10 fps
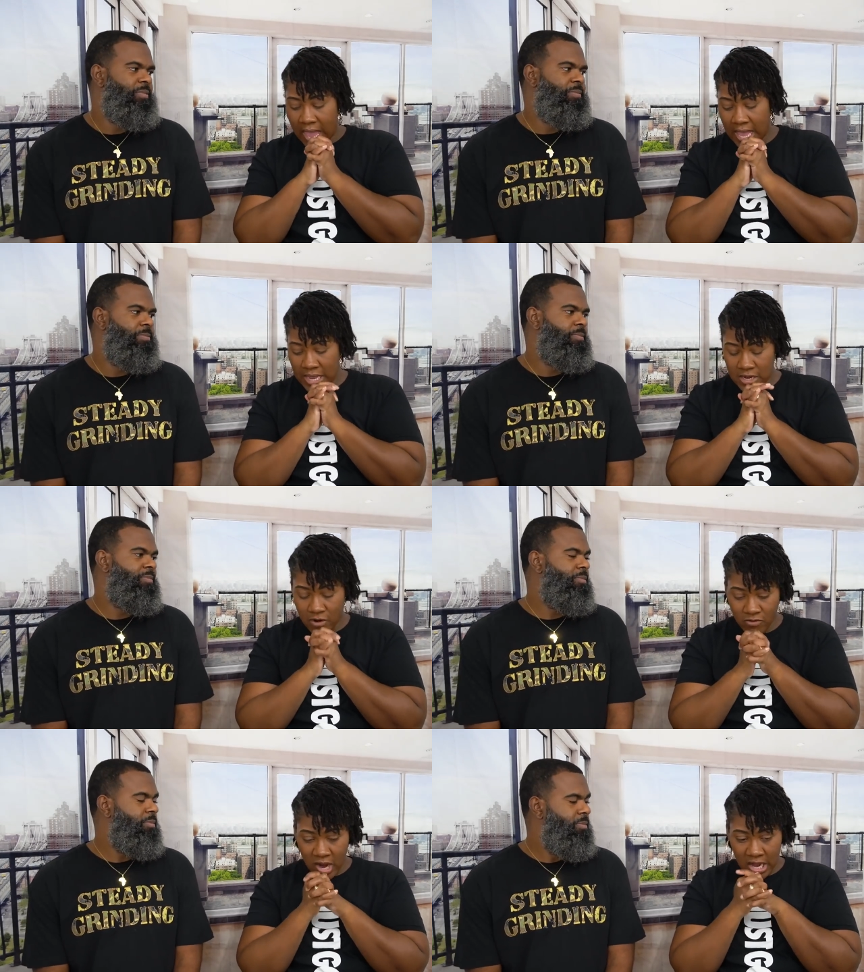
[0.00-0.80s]
Speaker 1: And
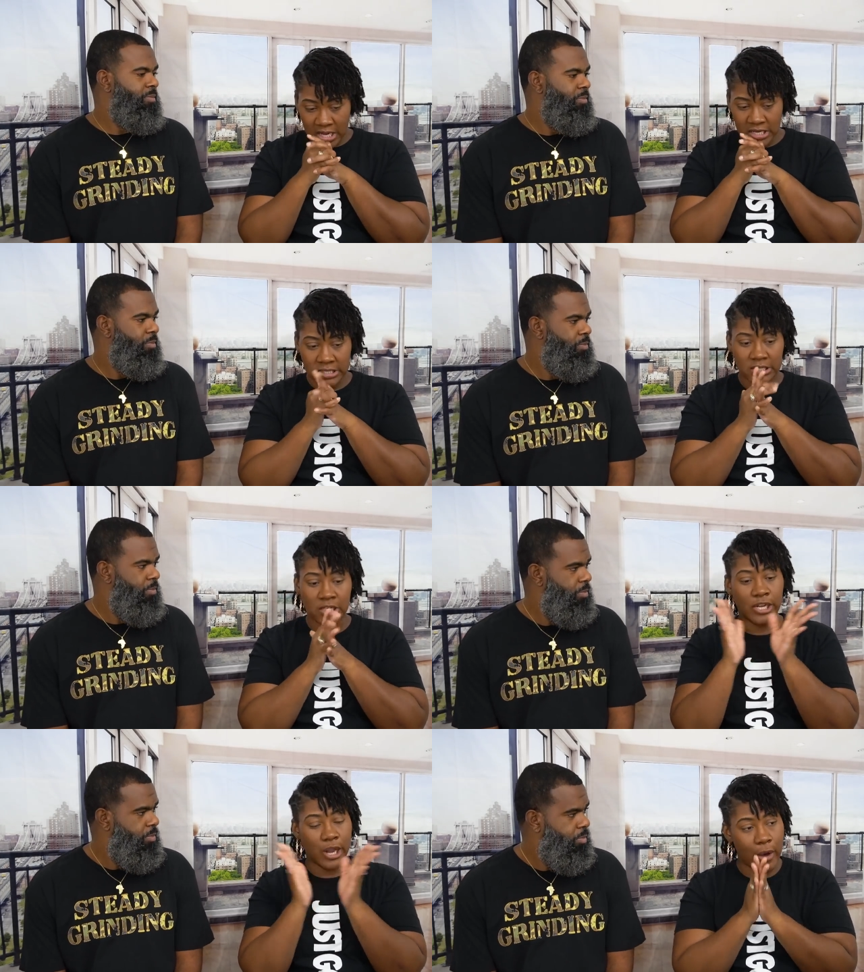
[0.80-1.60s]
the uh,
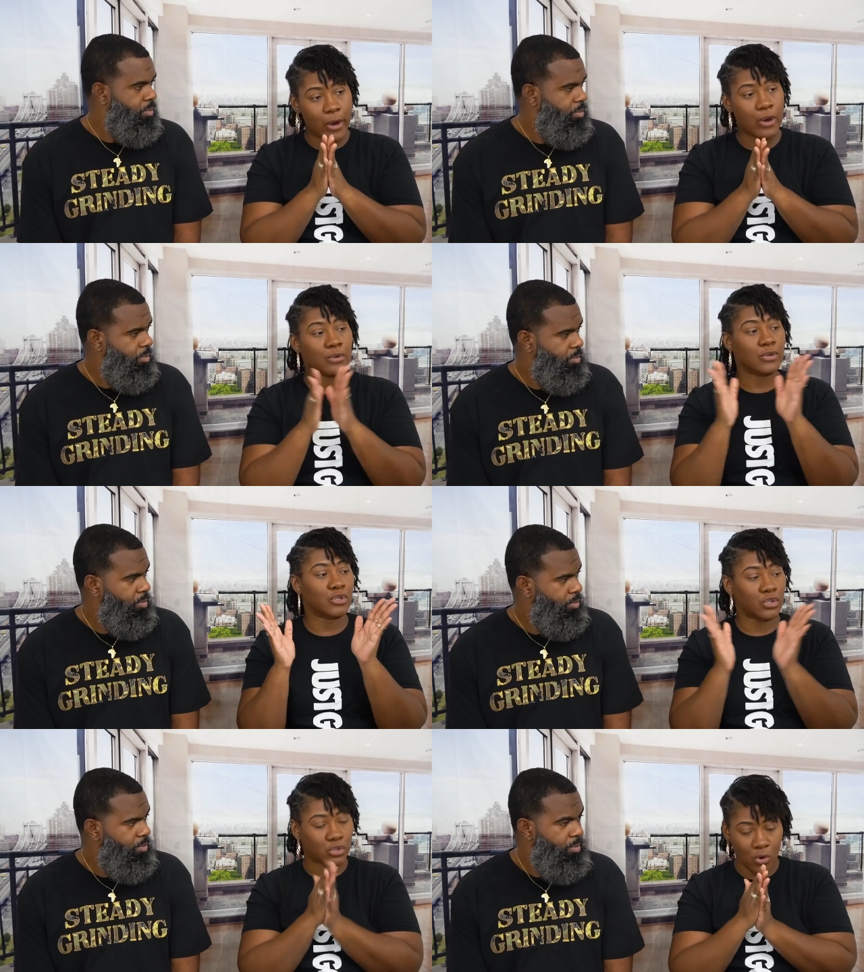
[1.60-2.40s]
long
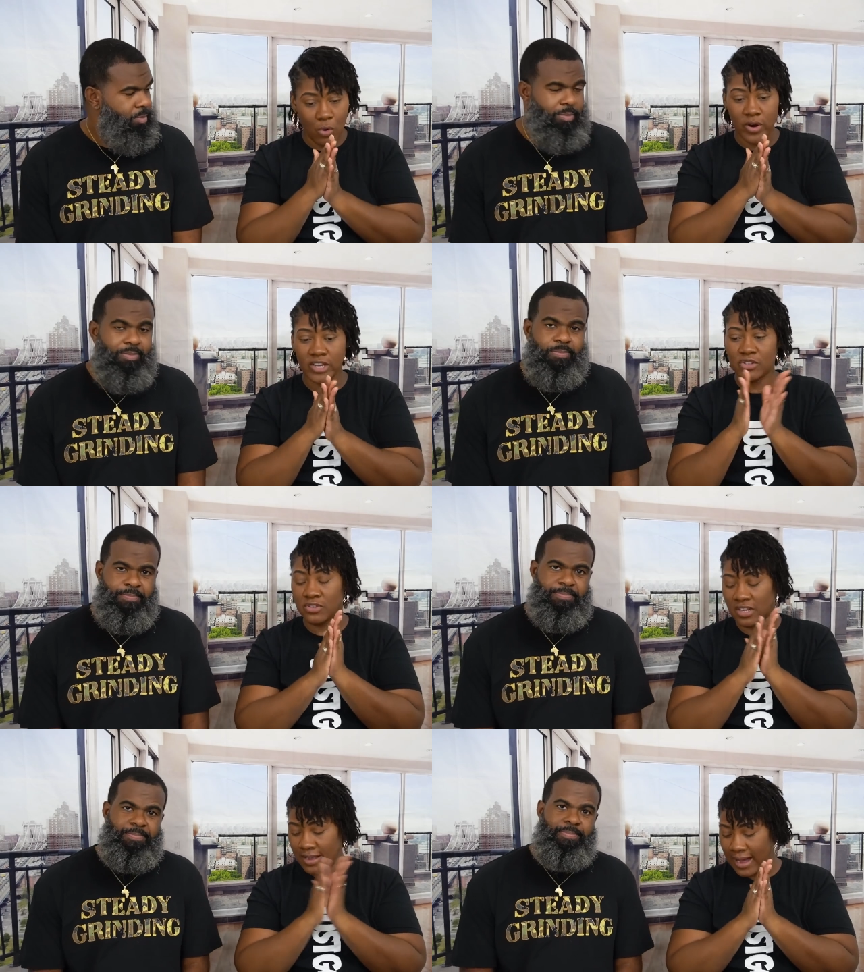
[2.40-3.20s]
story
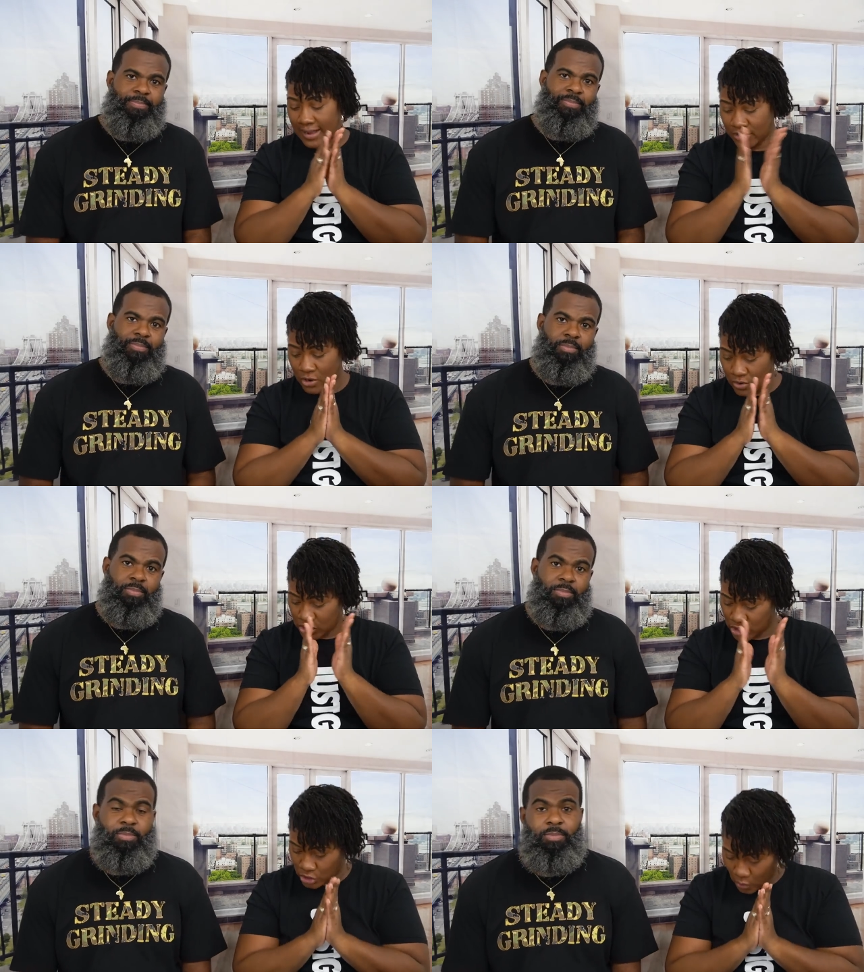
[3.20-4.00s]
to the
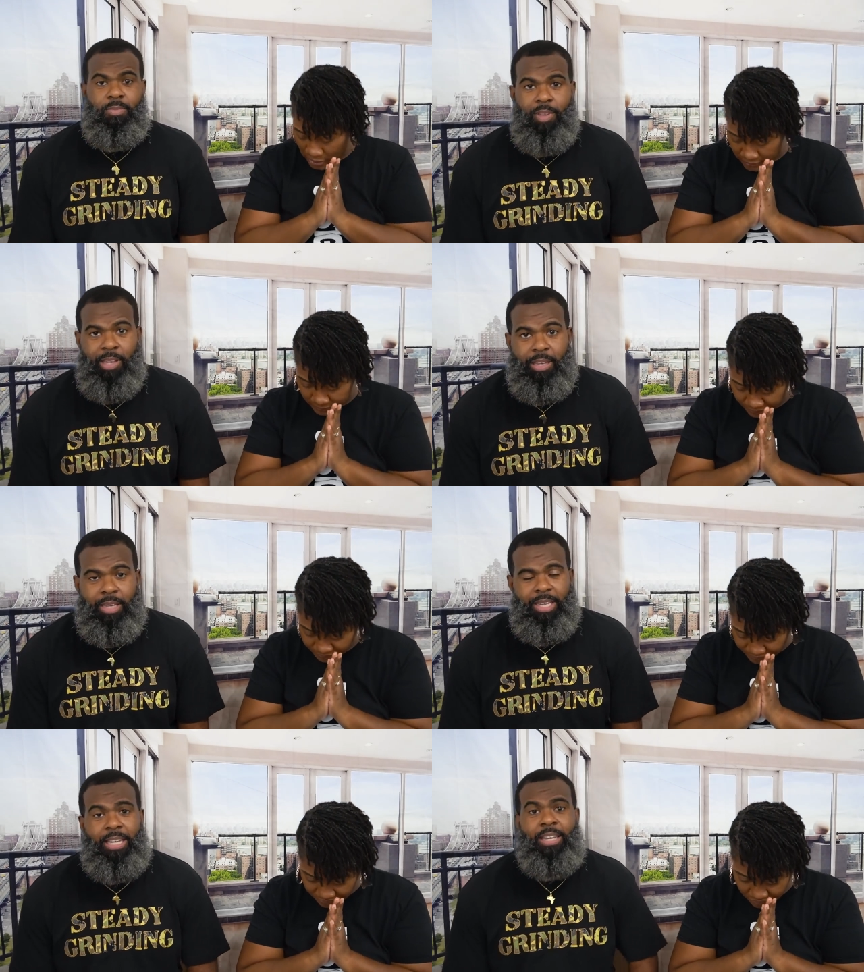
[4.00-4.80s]
God-damn short.
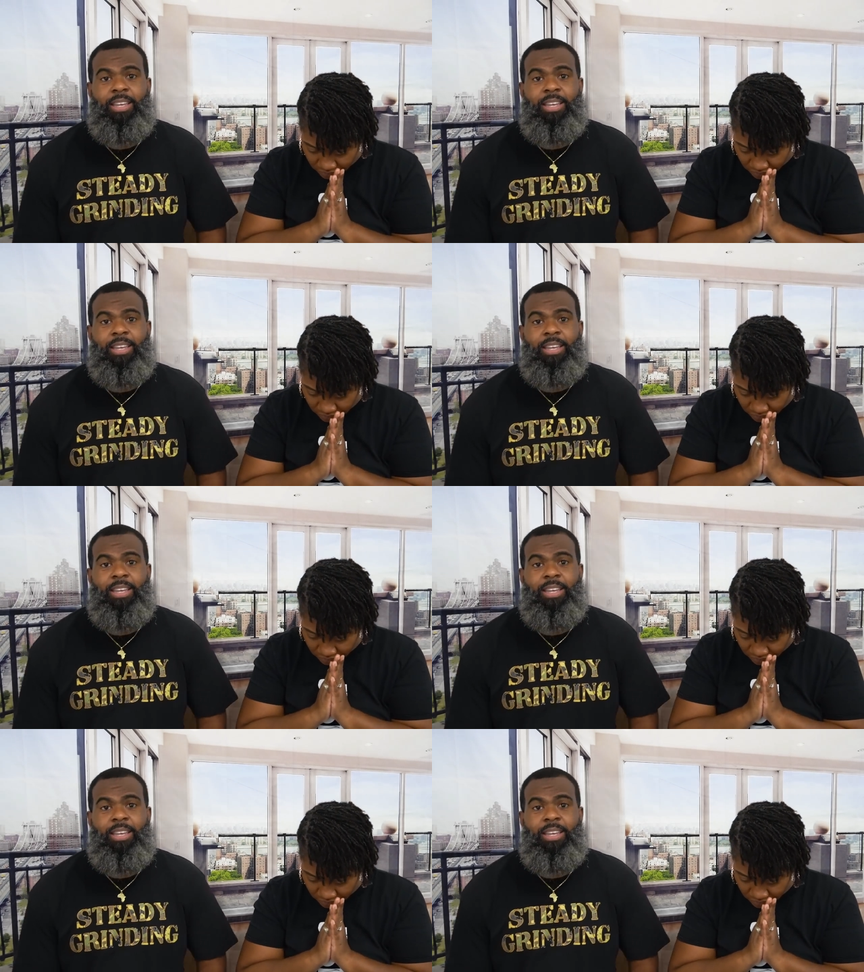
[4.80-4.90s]
Yeah.